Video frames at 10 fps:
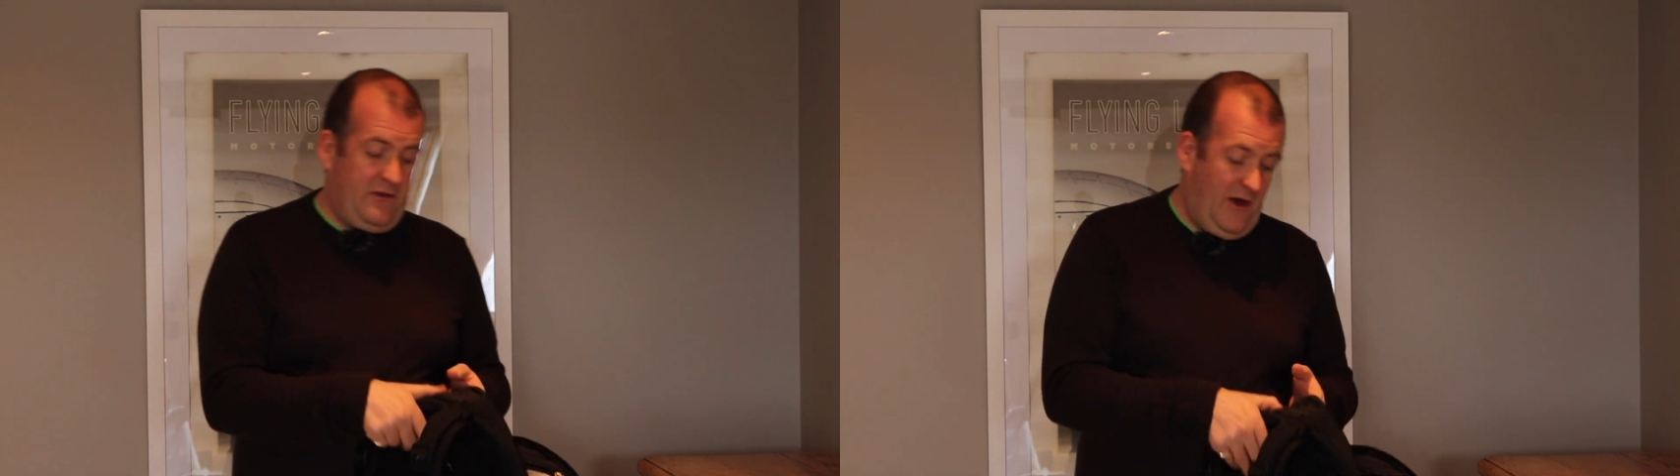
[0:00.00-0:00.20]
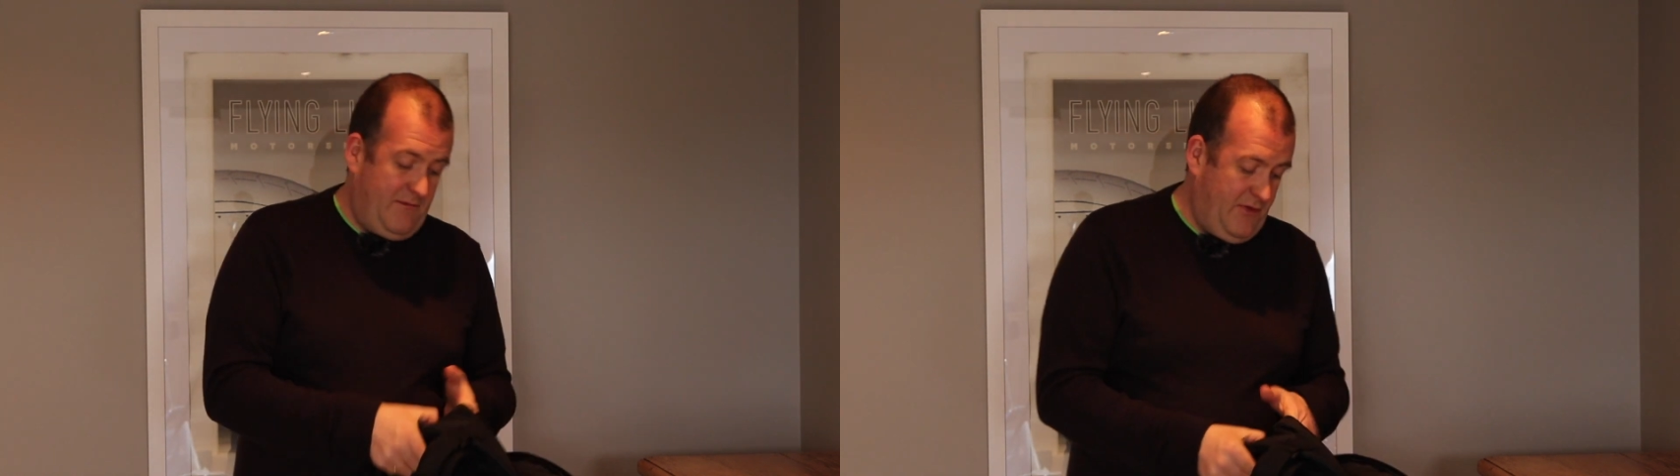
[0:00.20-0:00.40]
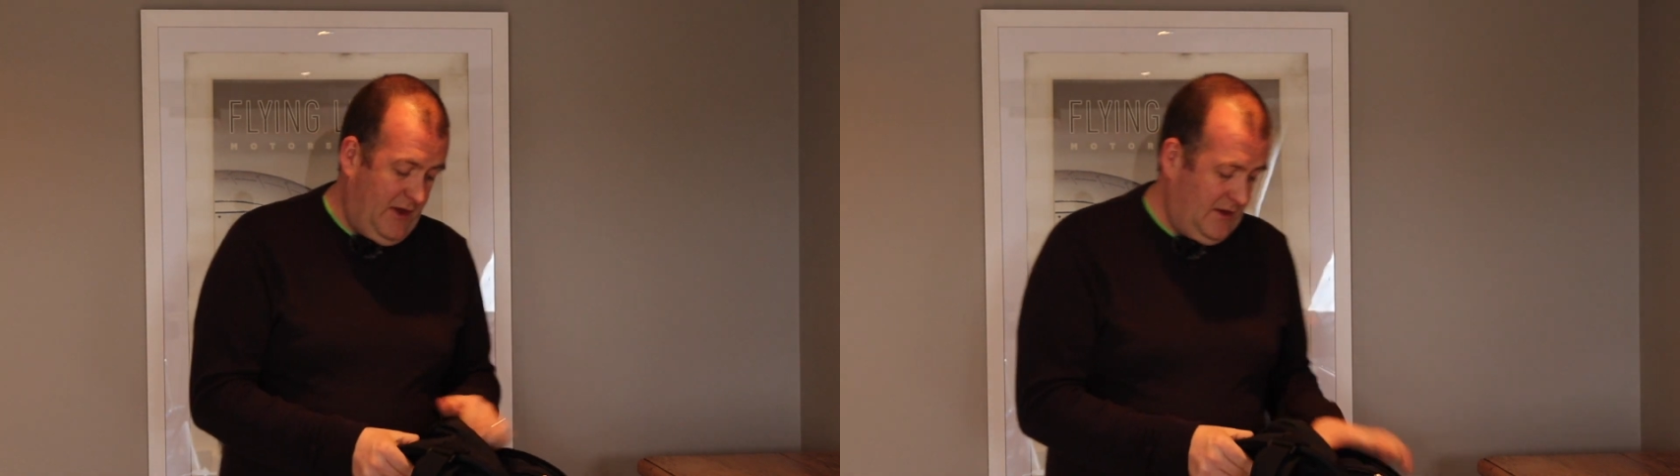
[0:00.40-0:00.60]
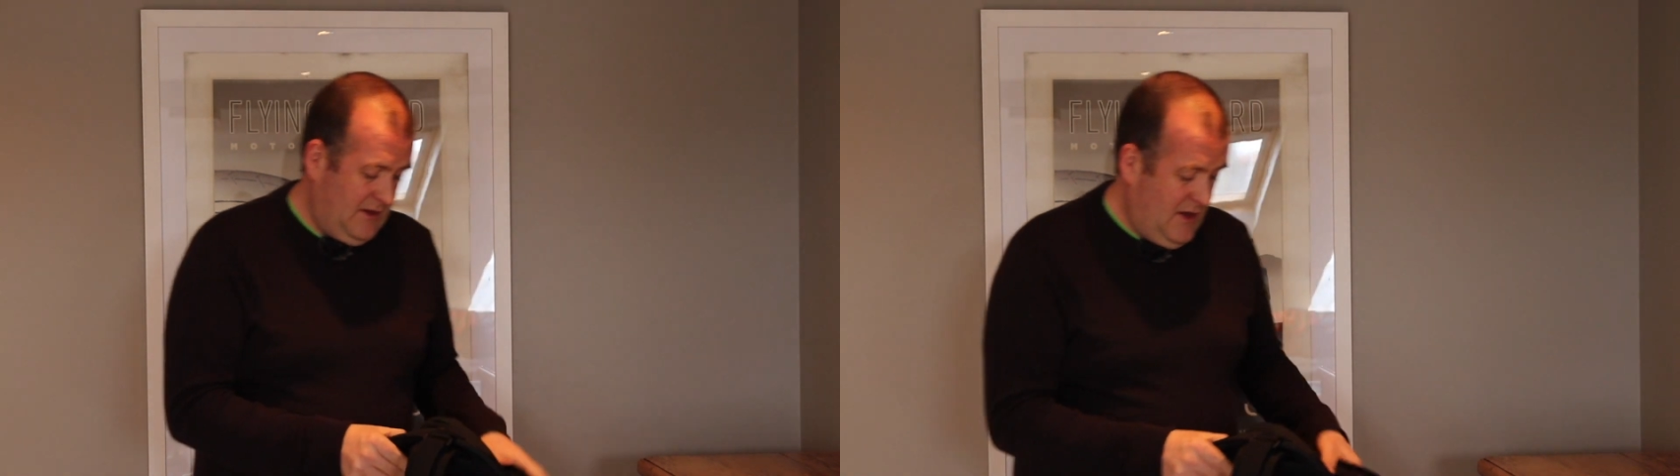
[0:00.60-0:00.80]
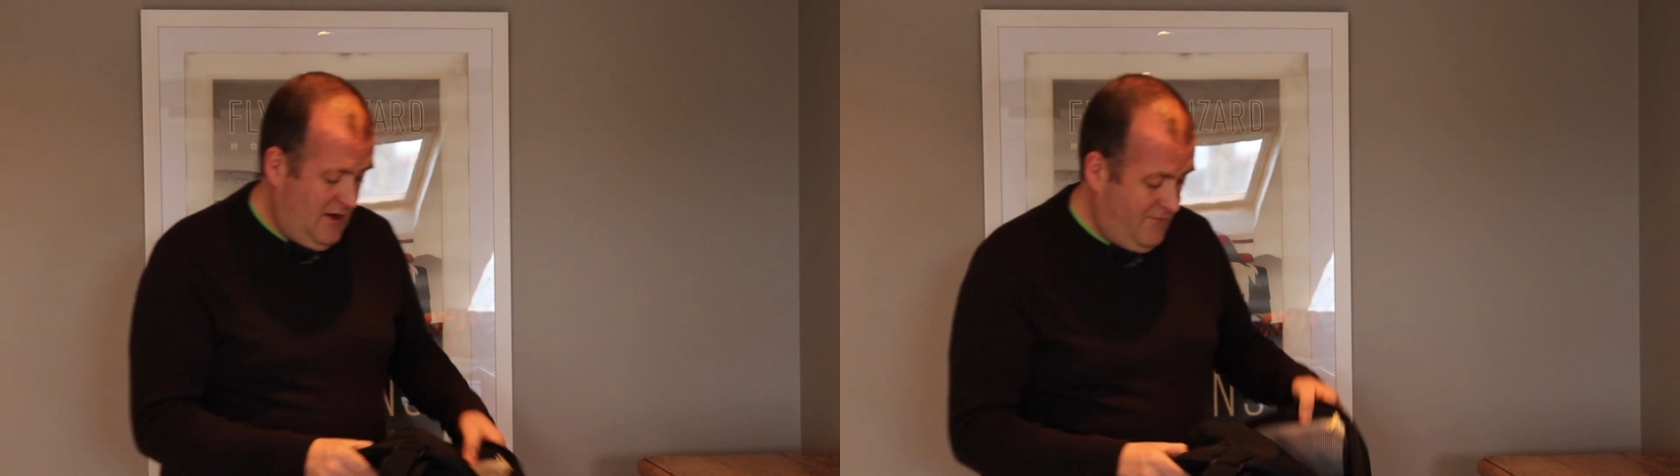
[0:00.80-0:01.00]
type thing
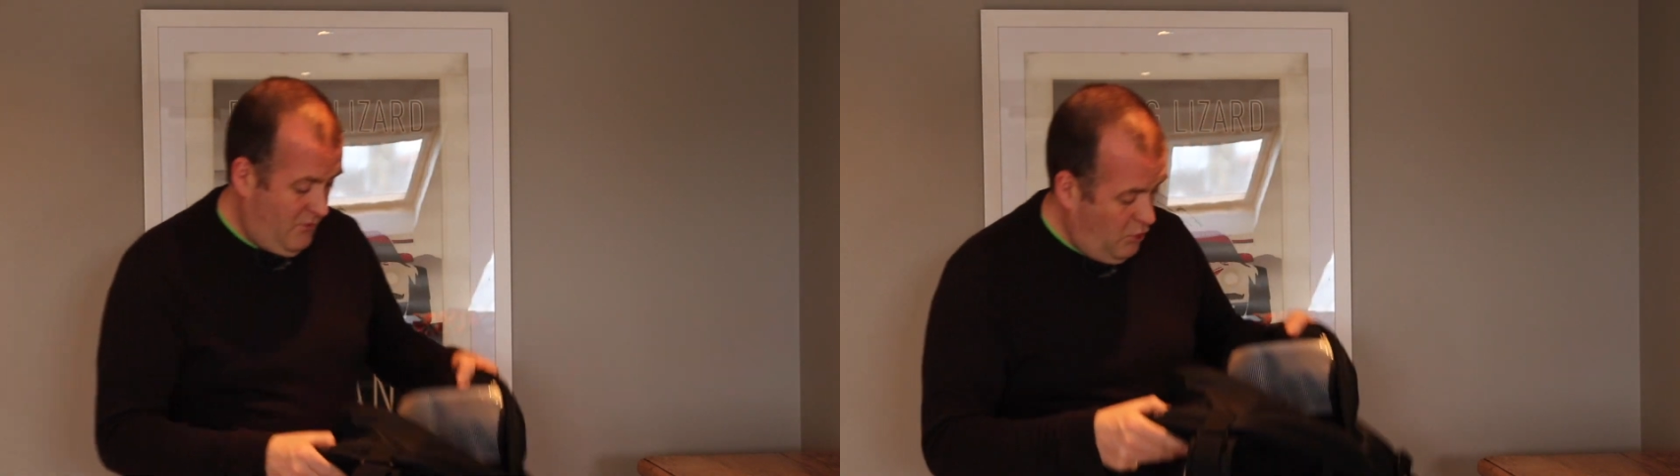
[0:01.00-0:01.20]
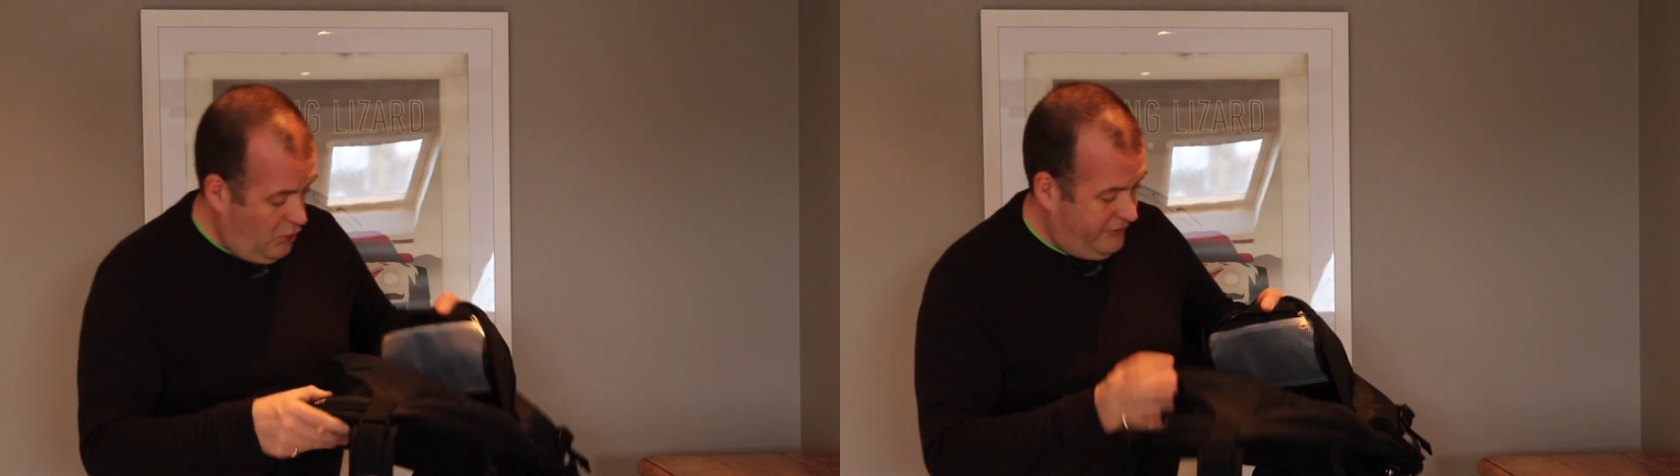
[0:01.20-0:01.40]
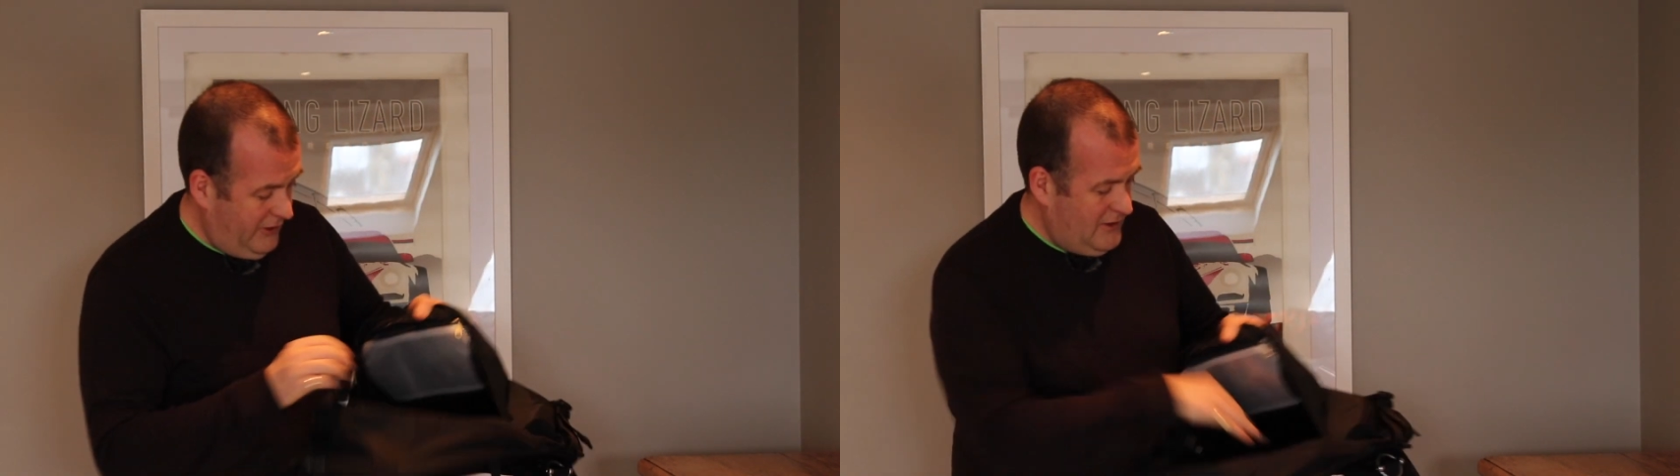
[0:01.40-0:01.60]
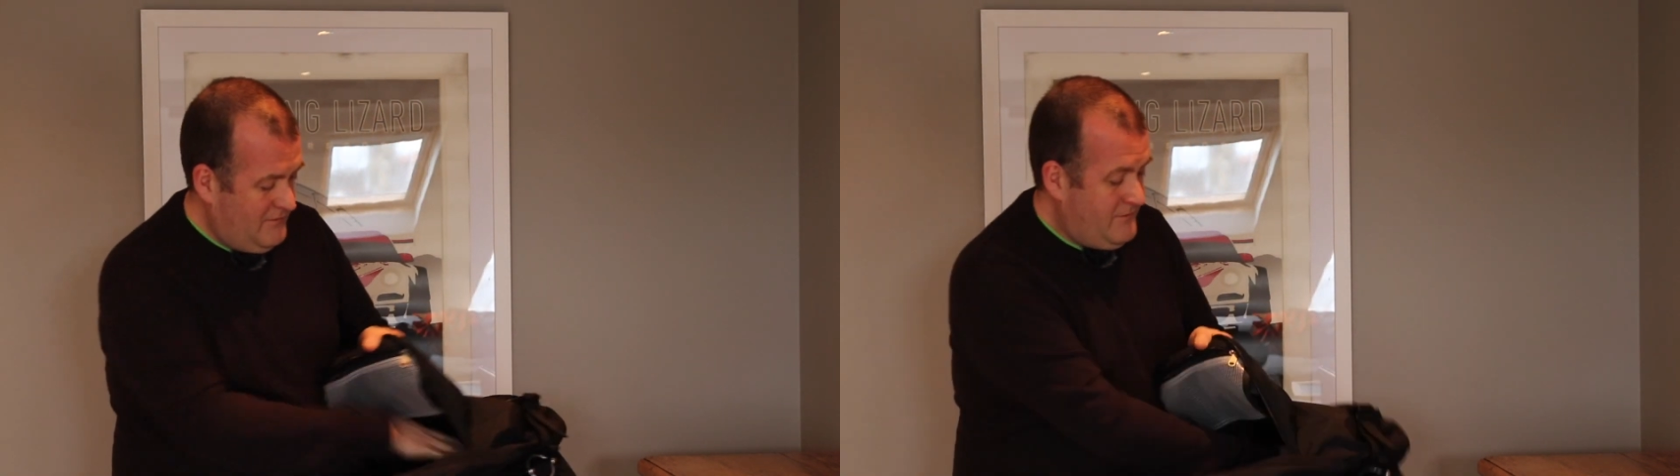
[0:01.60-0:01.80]
for water.